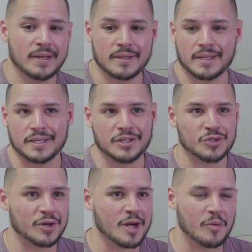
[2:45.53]
They can
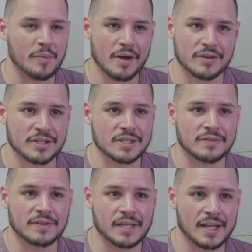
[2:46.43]
enjoy a couple beverages
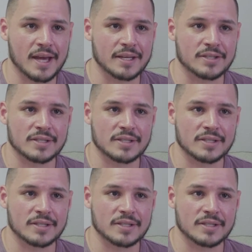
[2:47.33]
if they'd like.